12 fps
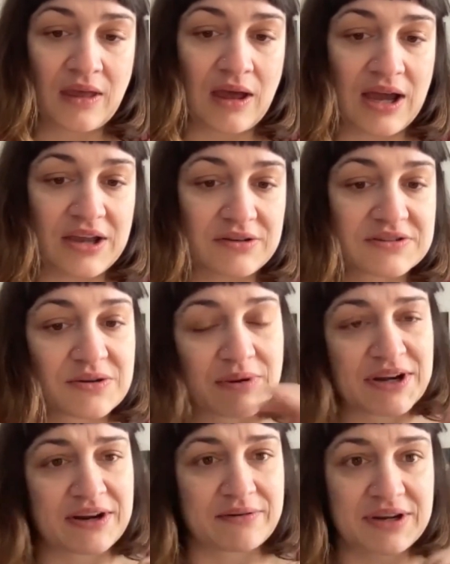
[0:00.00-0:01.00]
I also
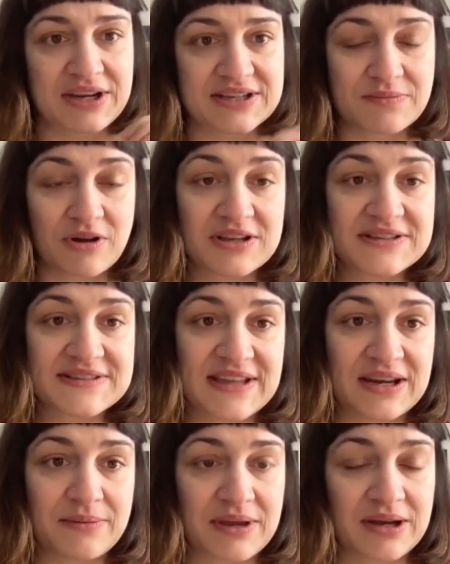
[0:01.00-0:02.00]
want to read a small
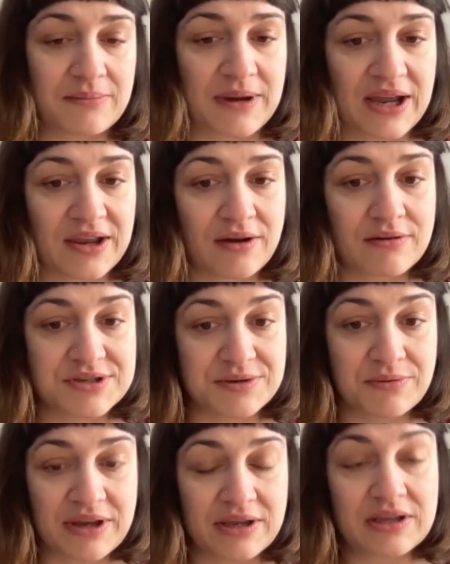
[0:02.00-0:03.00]
statement by
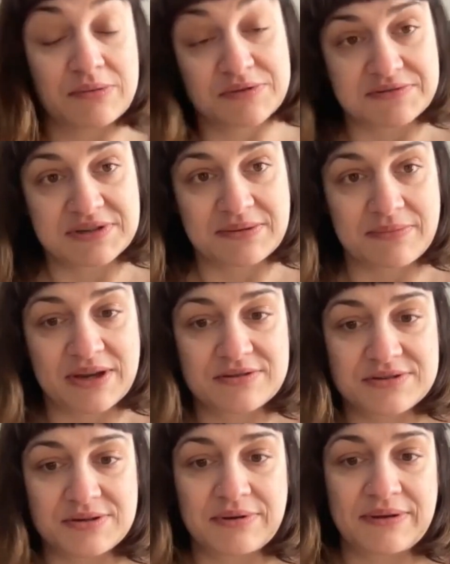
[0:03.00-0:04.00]
Ojibwe. It was written by
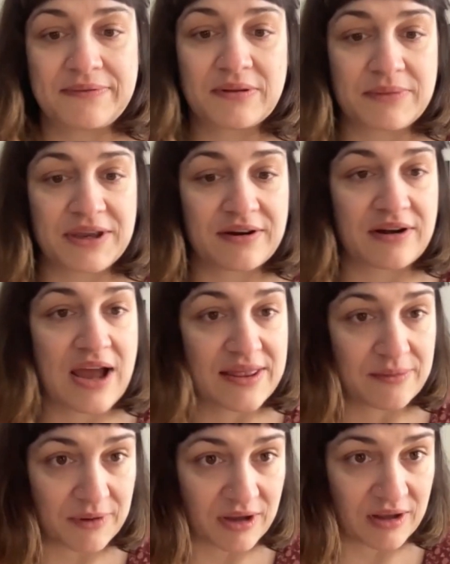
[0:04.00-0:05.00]
Ojibwe filmmaker
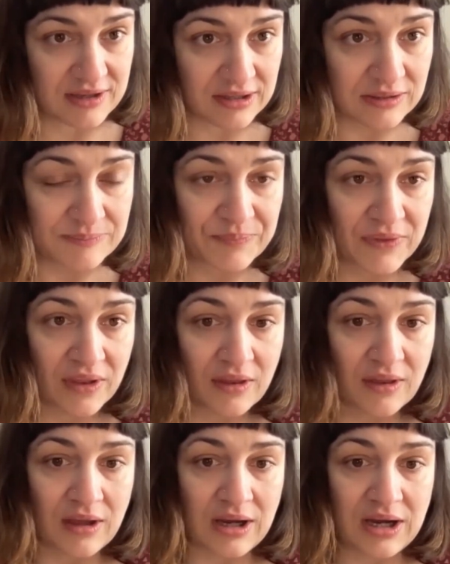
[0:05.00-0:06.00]
Adam Khalil,
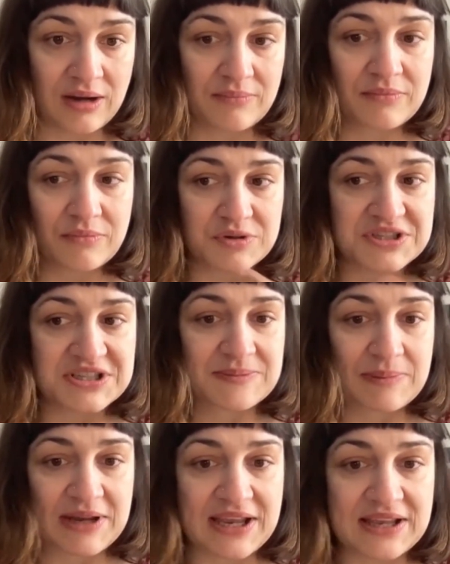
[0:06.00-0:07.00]
which
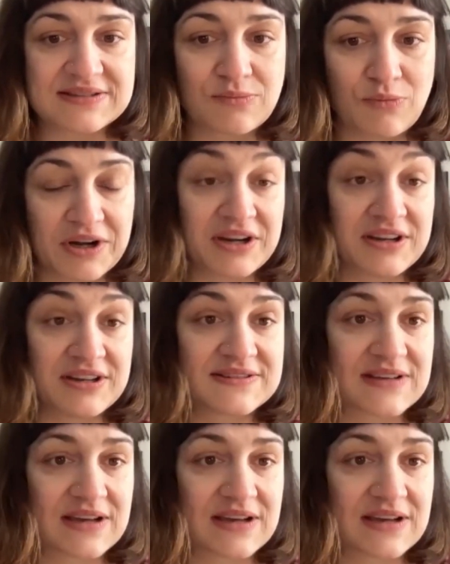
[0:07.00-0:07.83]
explains what it is